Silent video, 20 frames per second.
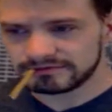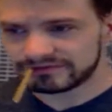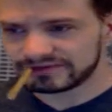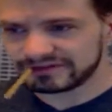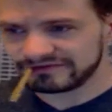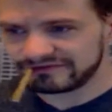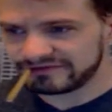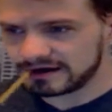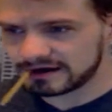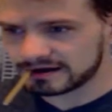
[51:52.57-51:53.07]

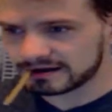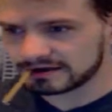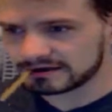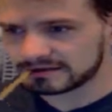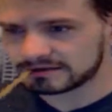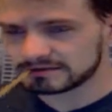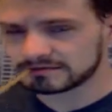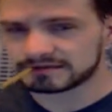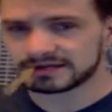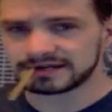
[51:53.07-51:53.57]
The fuck,
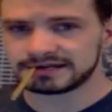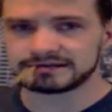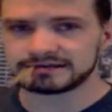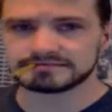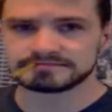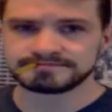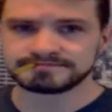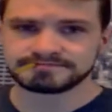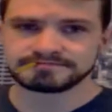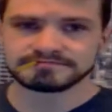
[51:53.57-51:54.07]
right?
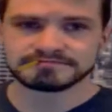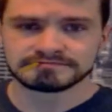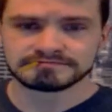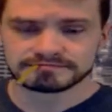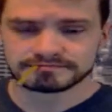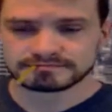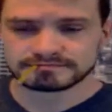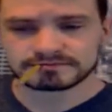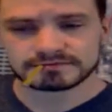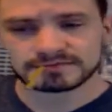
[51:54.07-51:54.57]

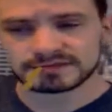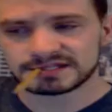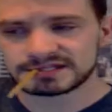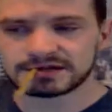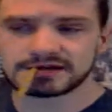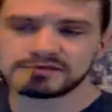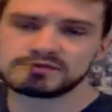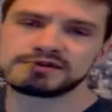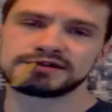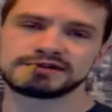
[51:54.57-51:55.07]
So
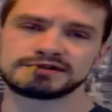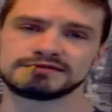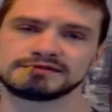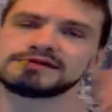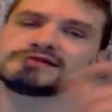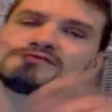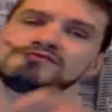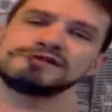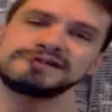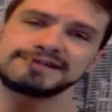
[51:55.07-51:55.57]
I
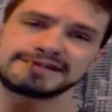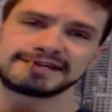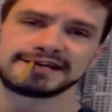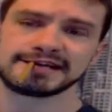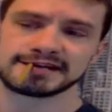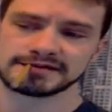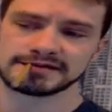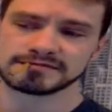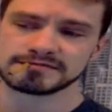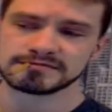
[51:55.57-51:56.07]
wouldn't
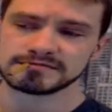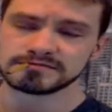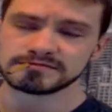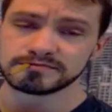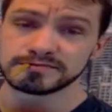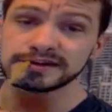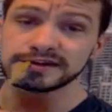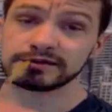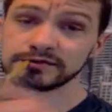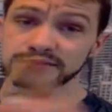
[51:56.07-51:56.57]
take it.
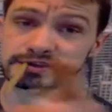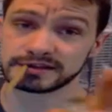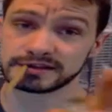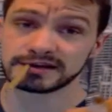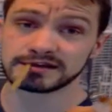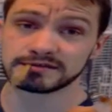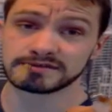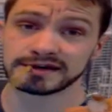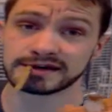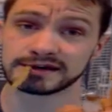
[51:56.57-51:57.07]
But I would
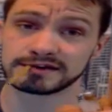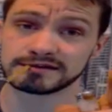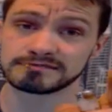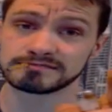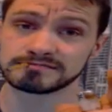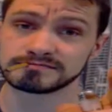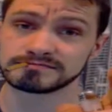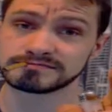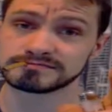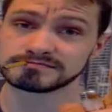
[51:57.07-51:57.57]
think about it.
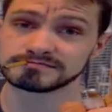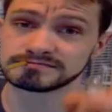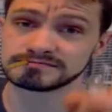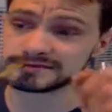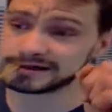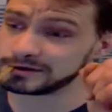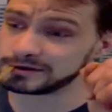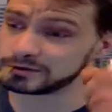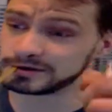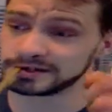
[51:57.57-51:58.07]

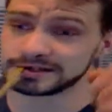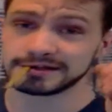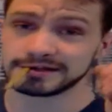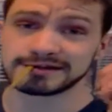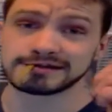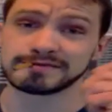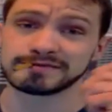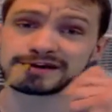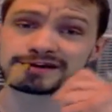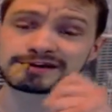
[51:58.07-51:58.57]
I would
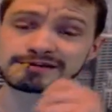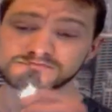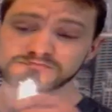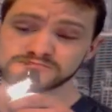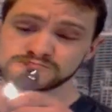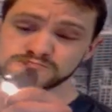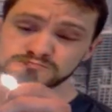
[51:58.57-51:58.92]
think about it.